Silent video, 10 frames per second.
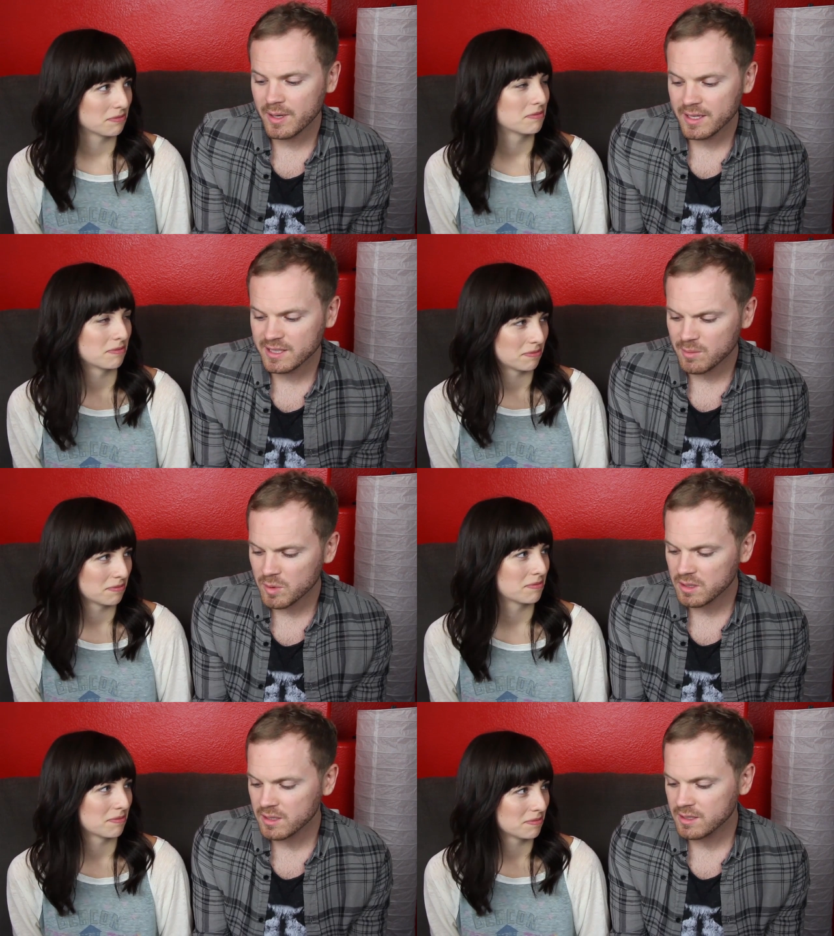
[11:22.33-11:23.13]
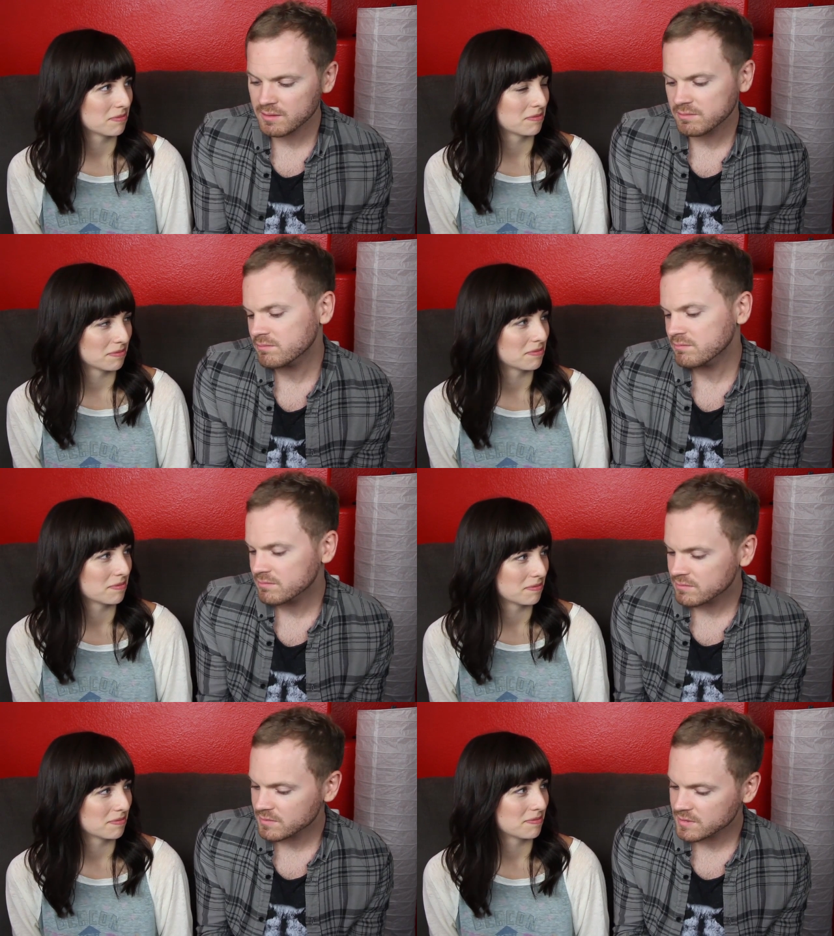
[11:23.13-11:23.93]
Speaker 1: But typically,
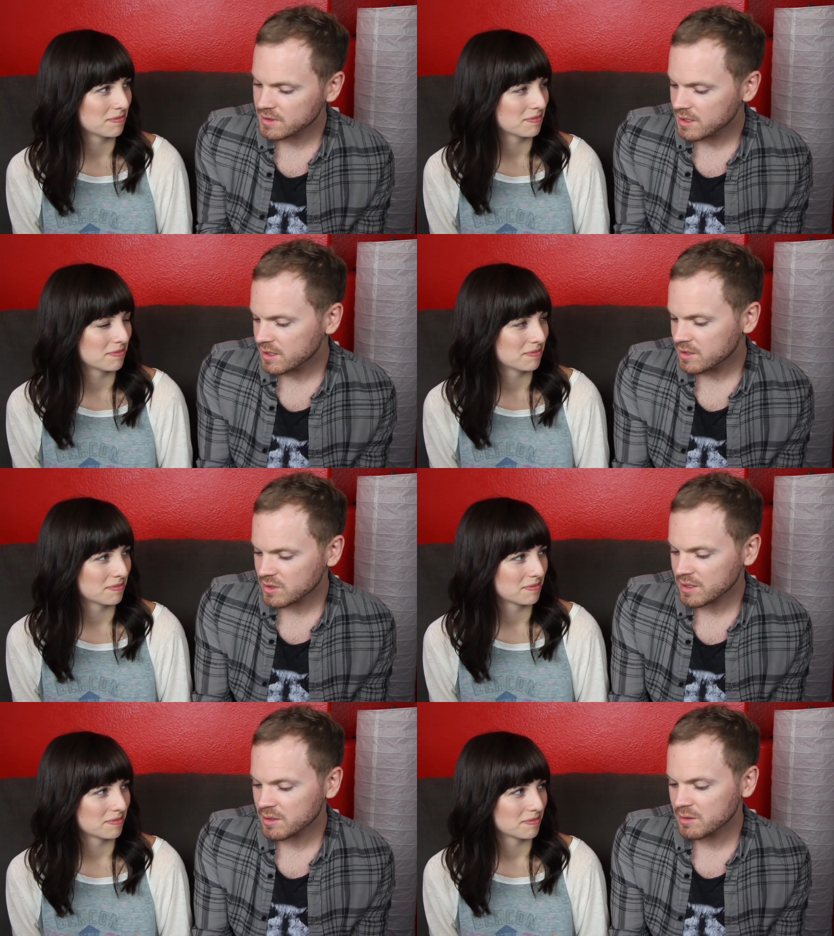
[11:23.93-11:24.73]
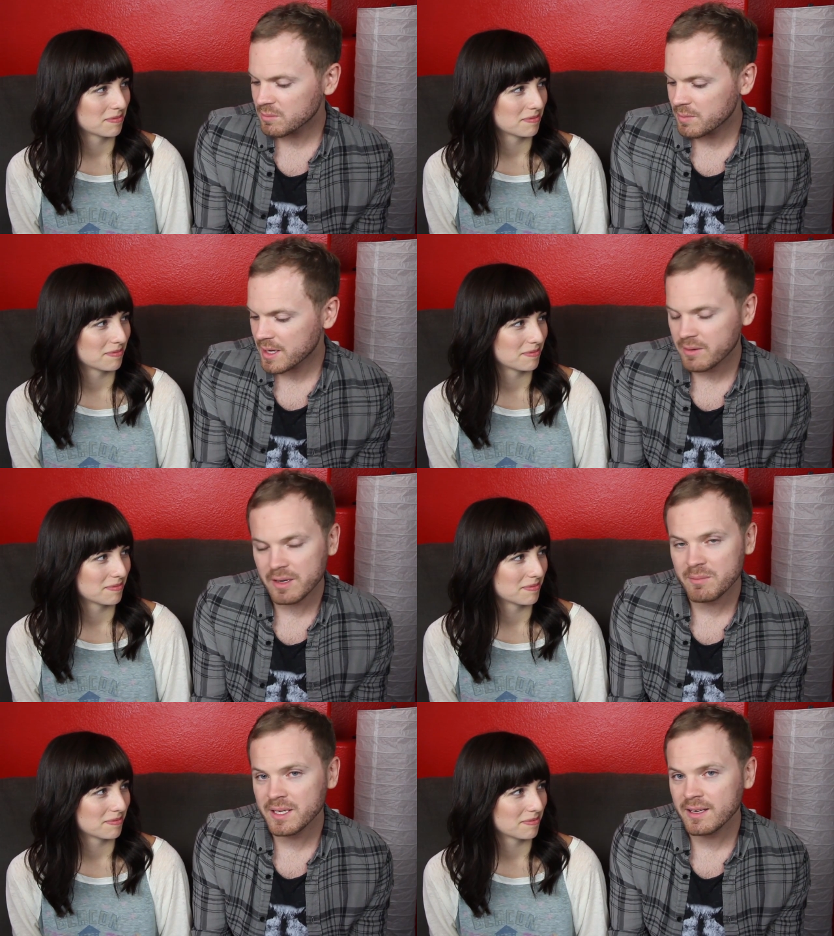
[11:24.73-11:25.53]
try to go bed
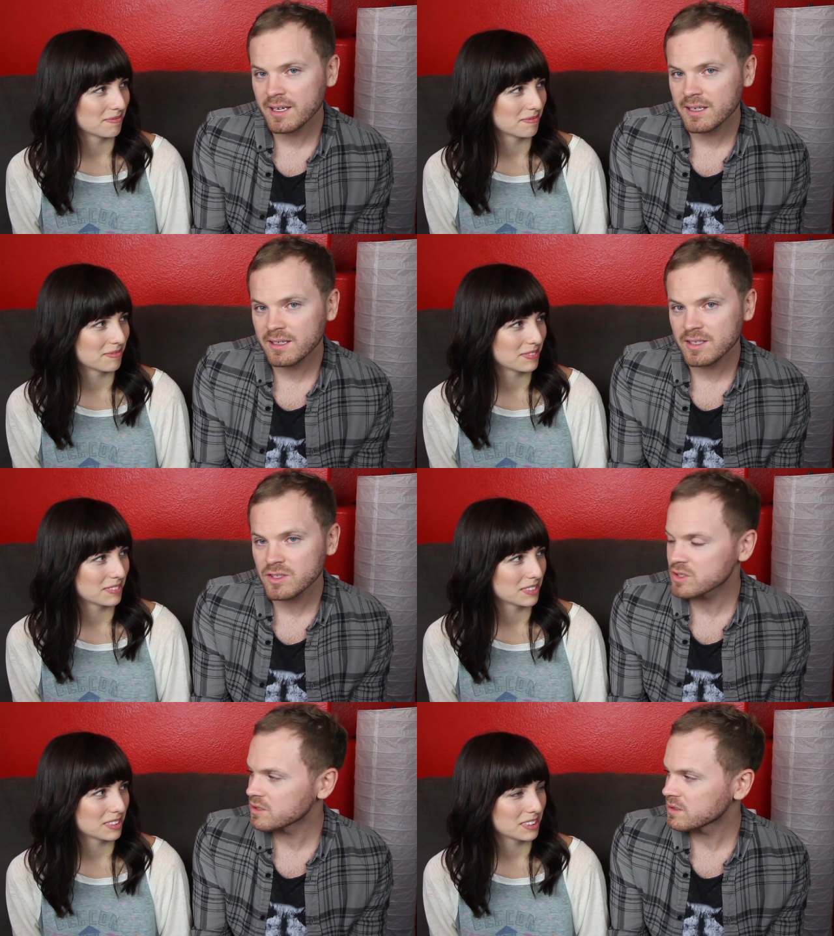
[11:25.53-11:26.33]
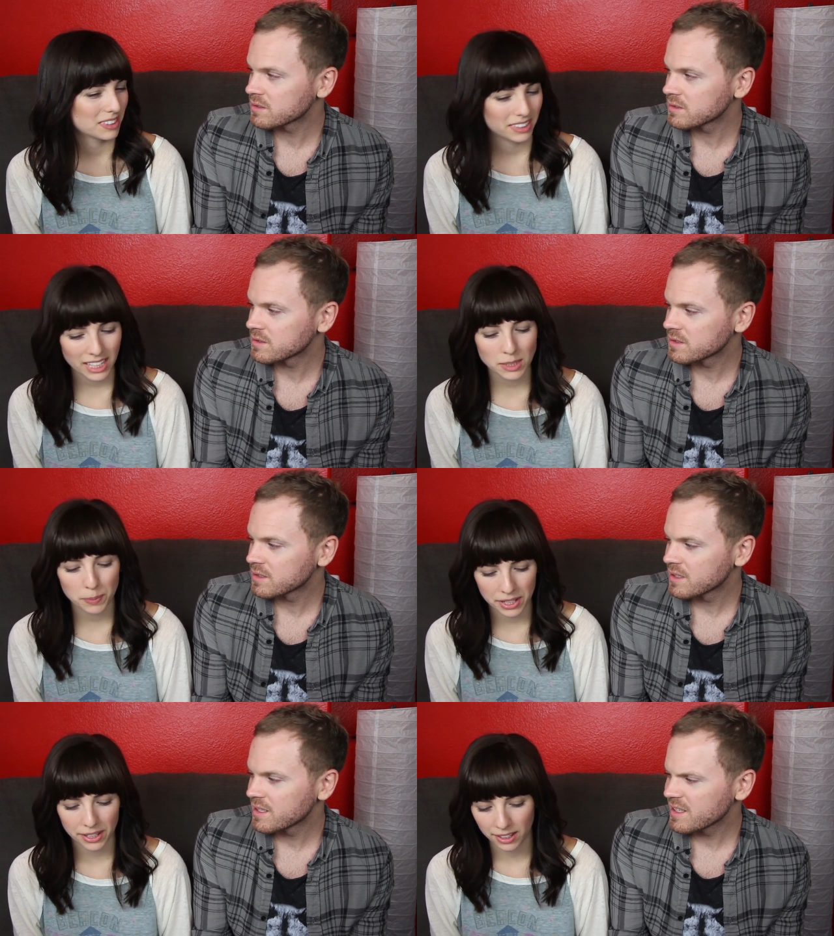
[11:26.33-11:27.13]
around midnight-ish. That's
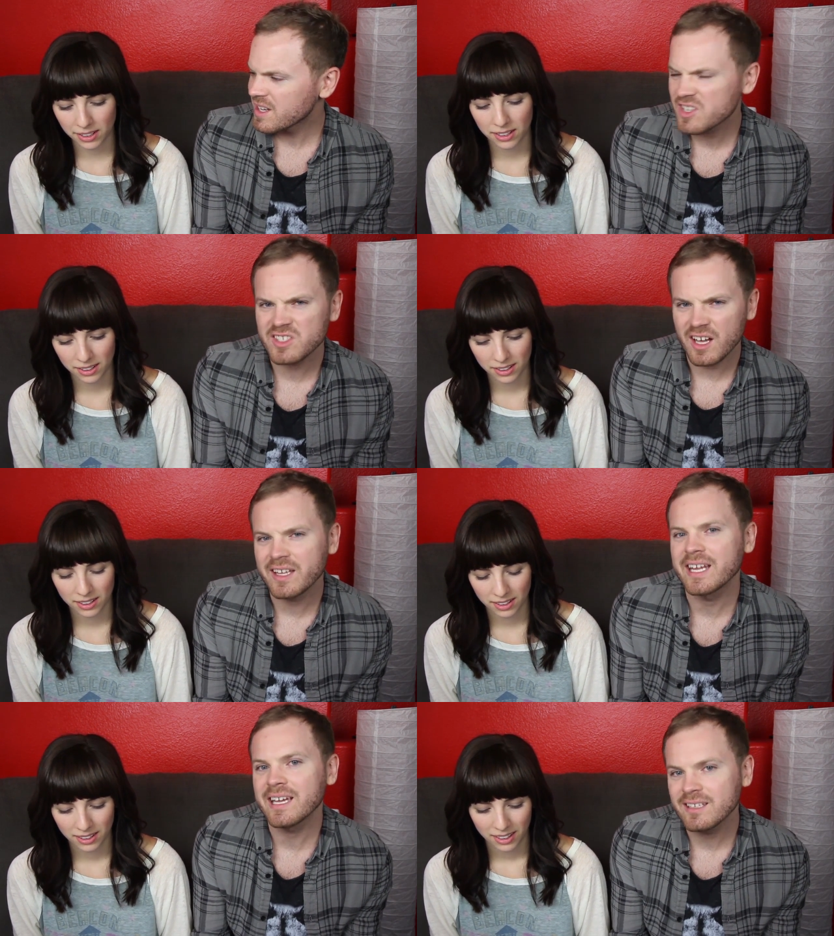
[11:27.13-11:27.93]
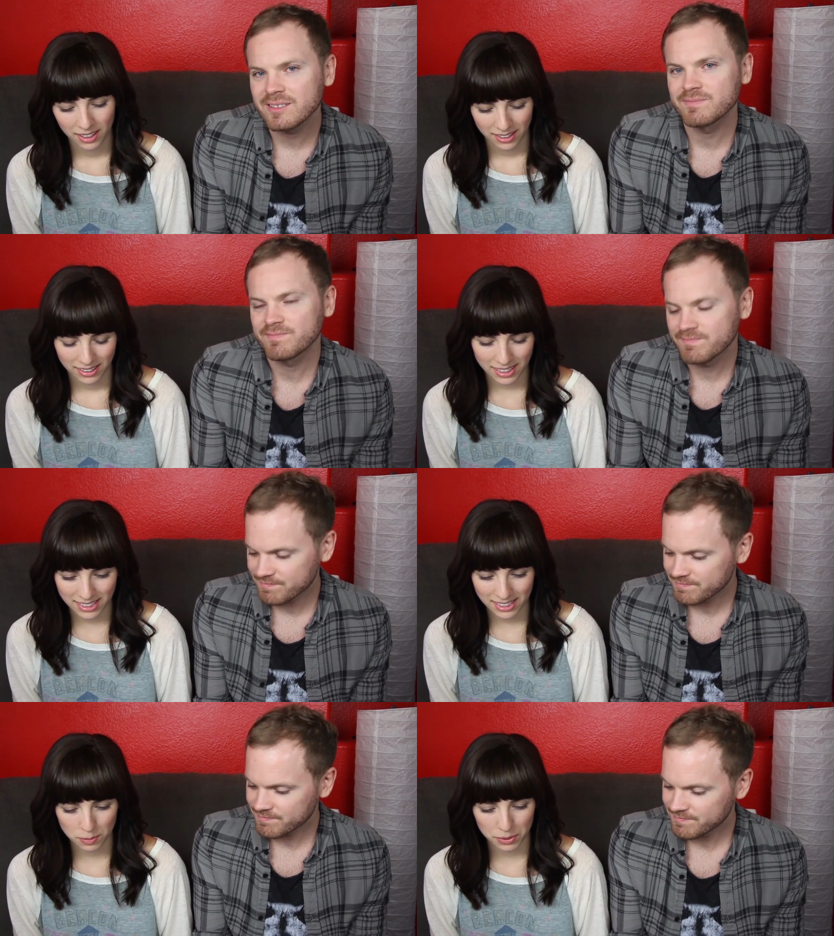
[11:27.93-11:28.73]
pretty good. Get a solid 8.
Speaker 2: That's
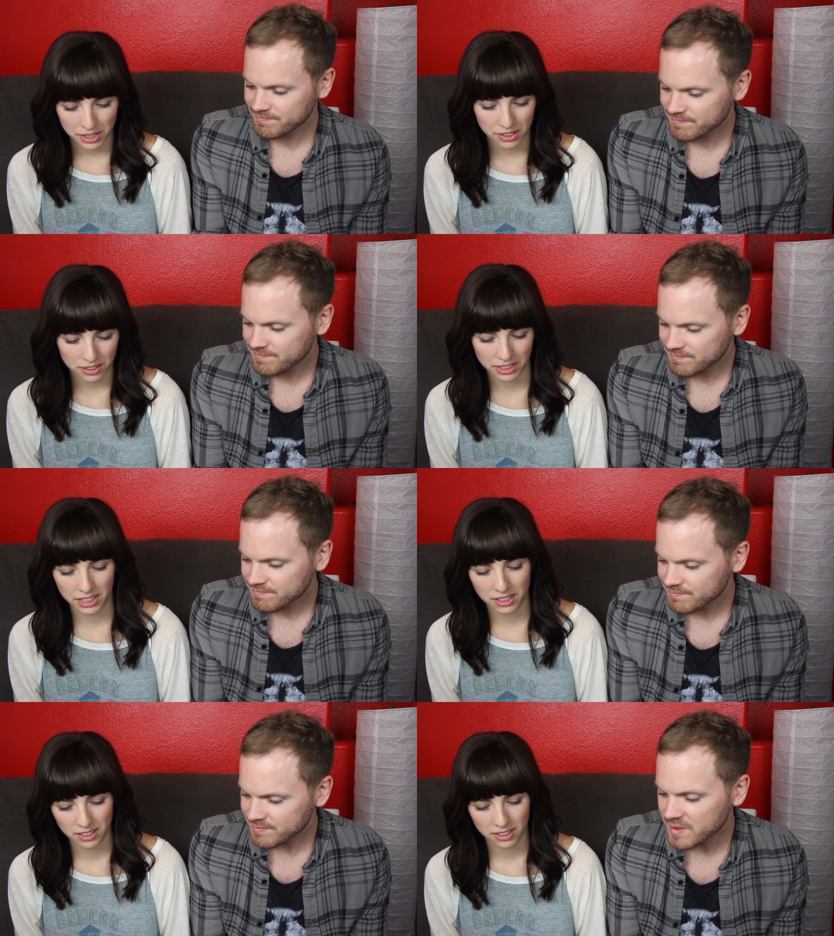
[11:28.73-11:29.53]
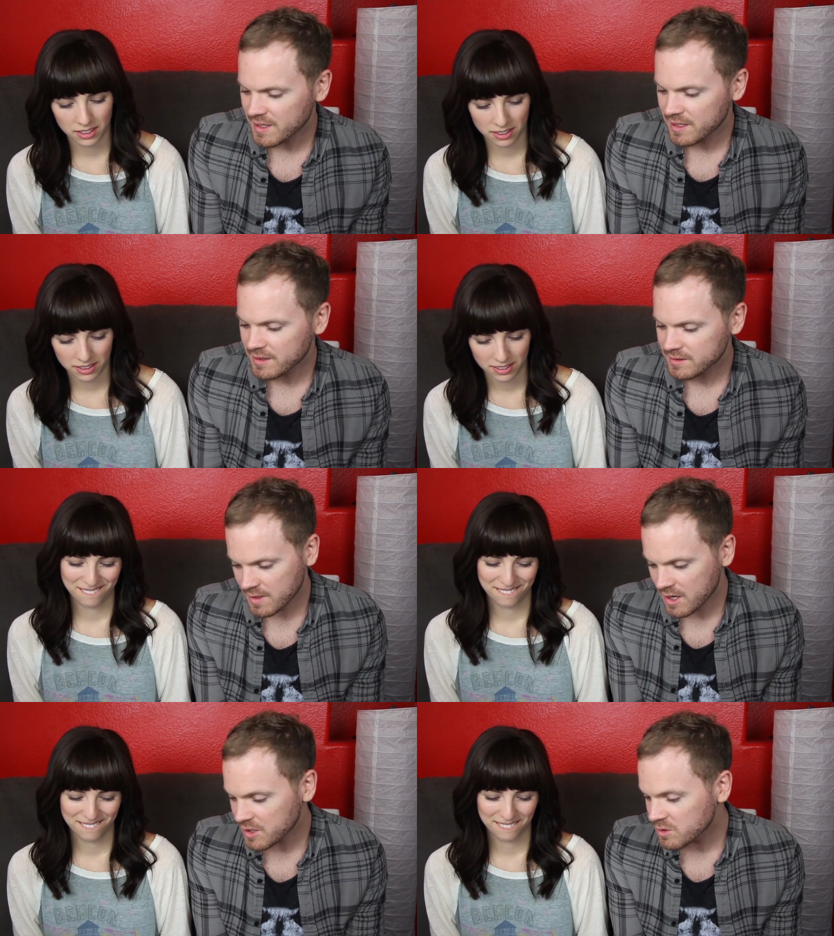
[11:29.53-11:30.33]
still pretty early.
Speaker 1: Yeah.
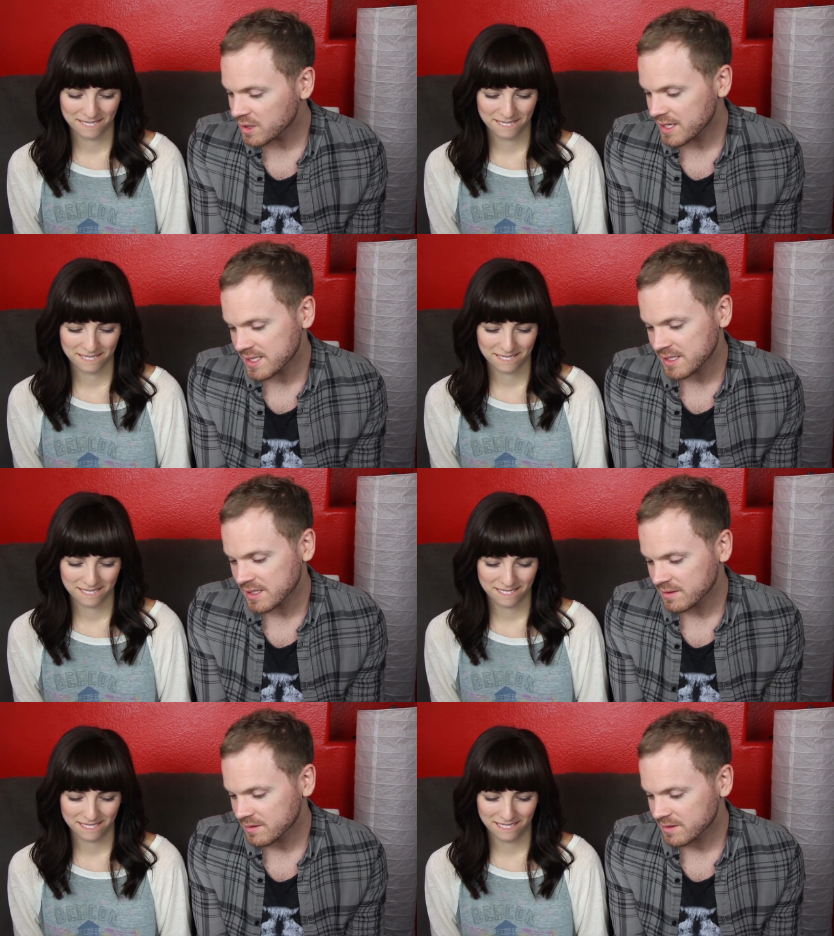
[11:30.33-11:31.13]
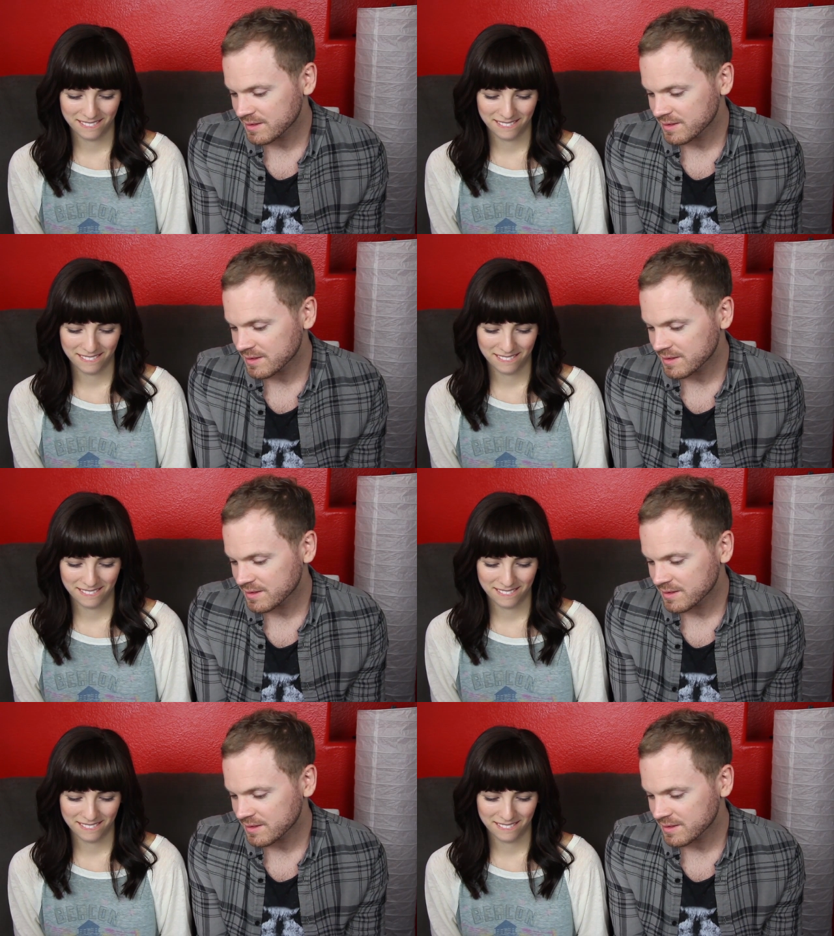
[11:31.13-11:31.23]
Are you lazy?